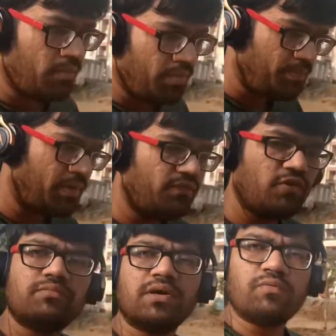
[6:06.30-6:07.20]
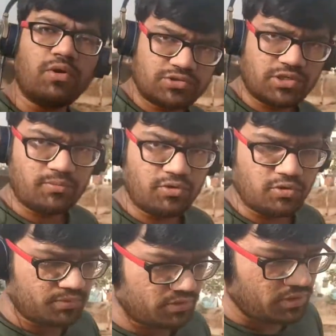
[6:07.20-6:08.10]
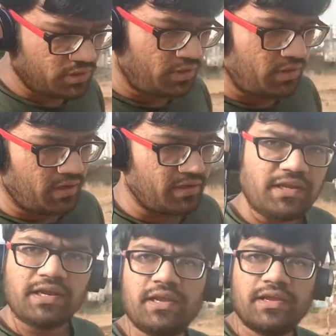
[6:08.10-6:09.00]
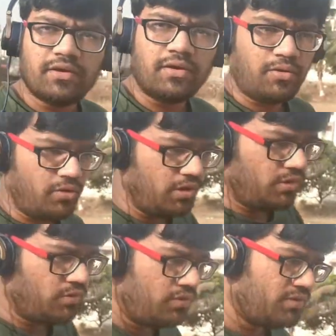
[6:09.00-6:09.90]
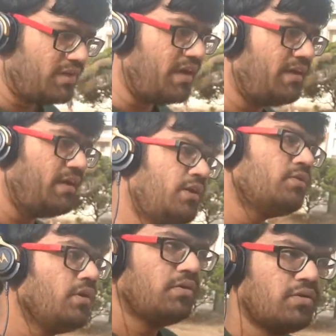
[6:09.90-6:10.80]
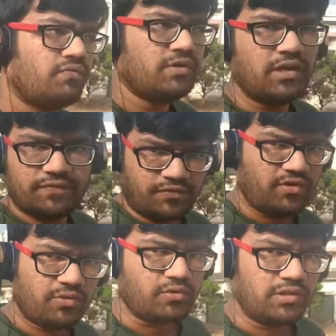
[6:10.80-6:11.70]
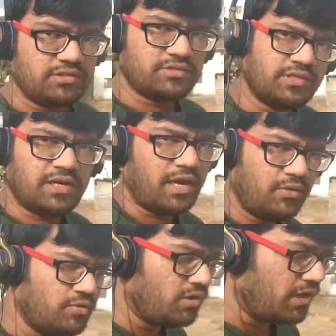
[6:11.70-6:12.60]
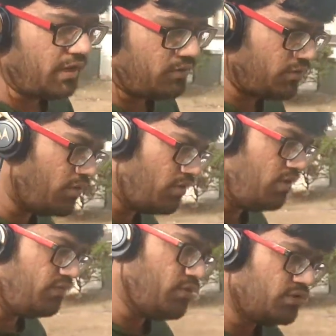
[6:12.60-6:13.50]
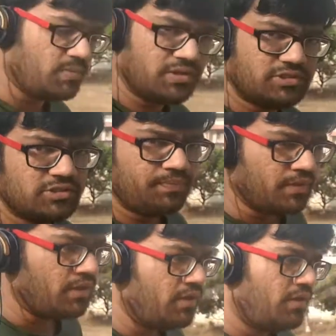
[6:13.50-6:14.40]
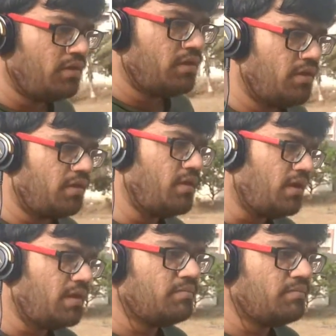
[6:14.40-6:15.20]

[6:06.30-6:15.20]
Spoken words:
people from my WhatsApp groups, and they all know that I tend to ignore the telephonic calls. I do not like to talk on phones much. That's